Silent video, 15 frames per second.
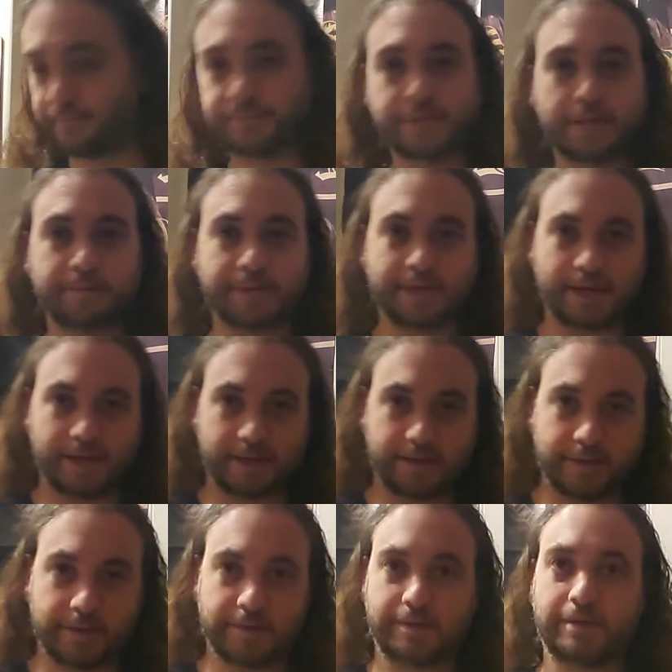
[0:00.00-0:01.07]

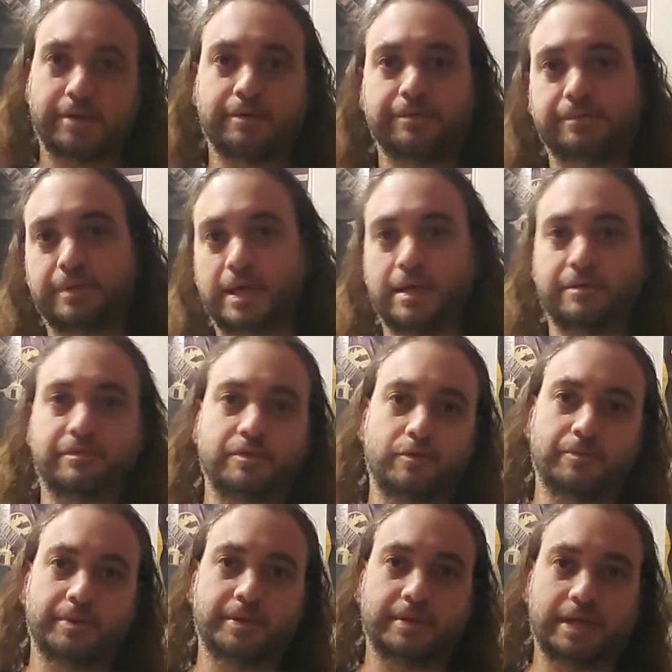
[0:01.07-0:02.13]
Demigod, you know, half
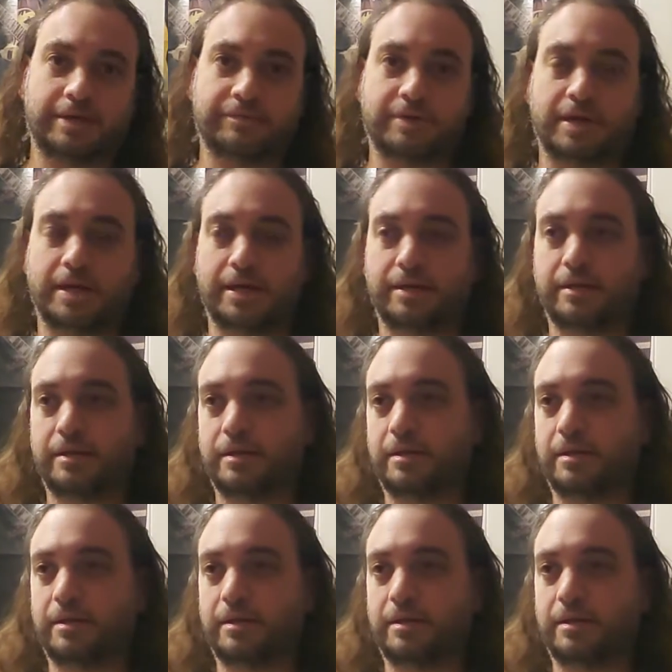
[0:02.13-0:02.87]
human, half god.